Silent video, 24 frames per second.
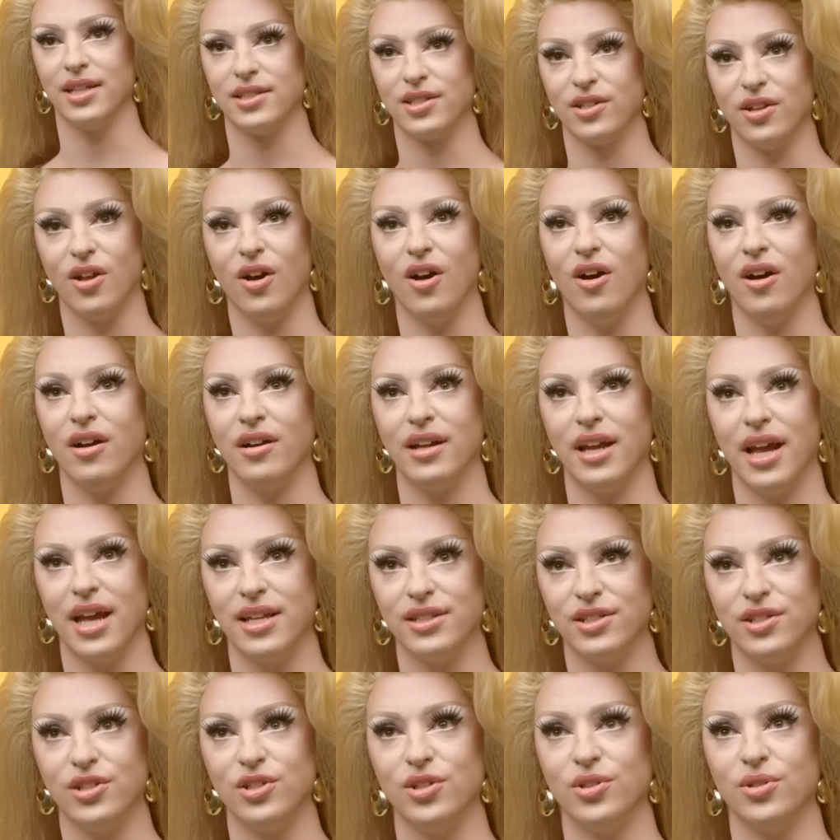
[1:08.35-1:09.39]
As long
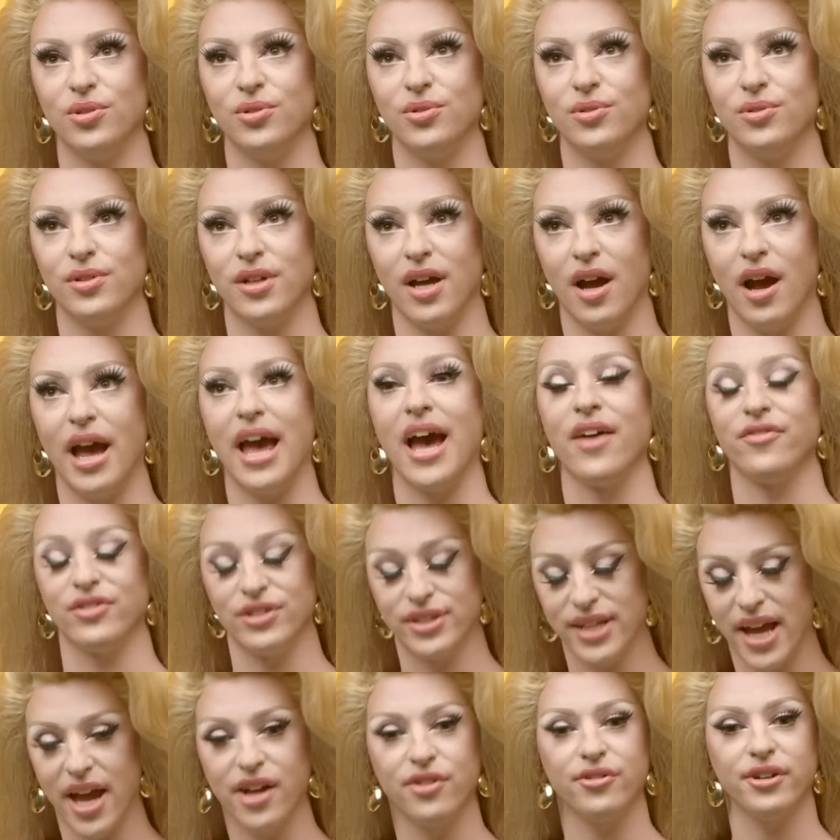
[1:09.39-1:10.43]
as you have
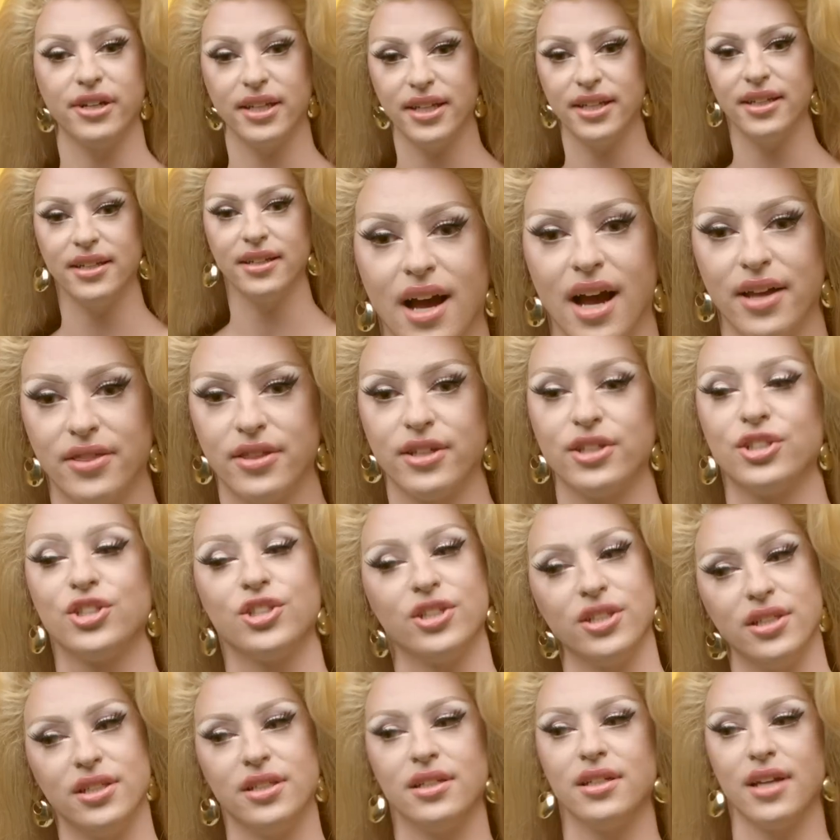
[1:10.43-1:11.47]
integrity, I think
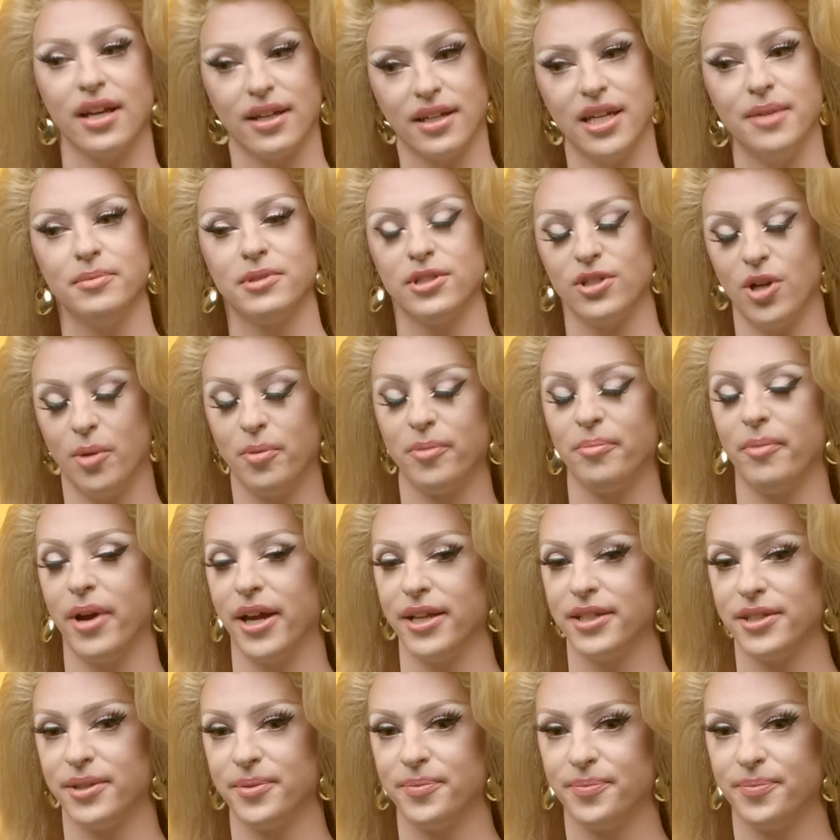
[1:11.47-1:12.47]
she keeps an open mind.